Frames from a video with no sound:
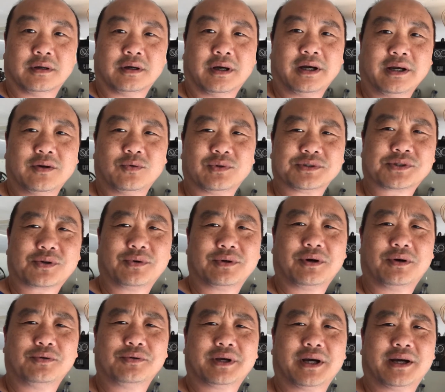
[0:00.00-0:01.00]
Hey, what's going
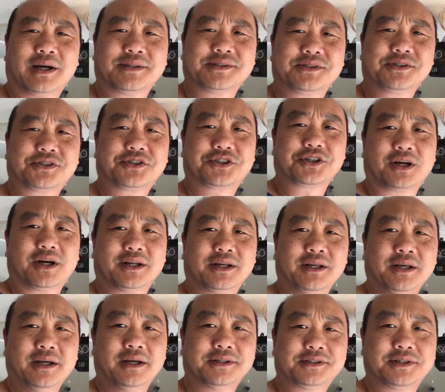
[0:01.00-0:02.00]
on, guys? It's
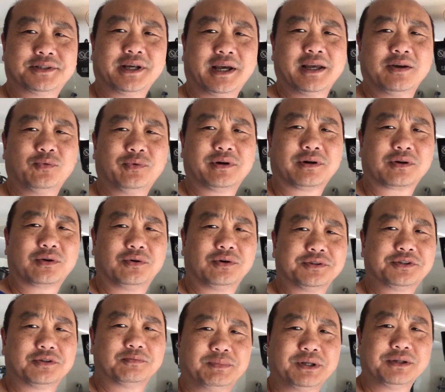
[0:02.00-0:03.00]
Johnny. Today we're going
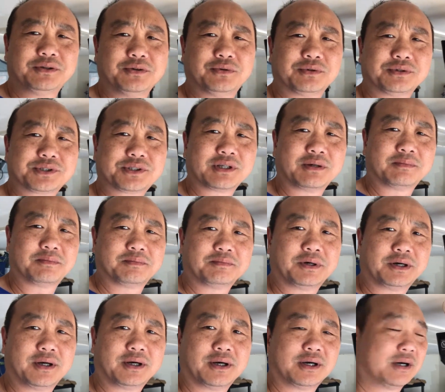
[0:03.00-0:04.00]
to be doing something
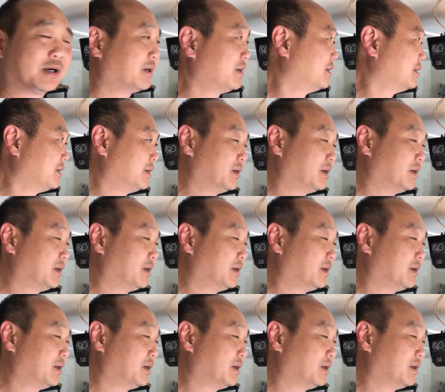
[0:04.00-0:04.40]
outside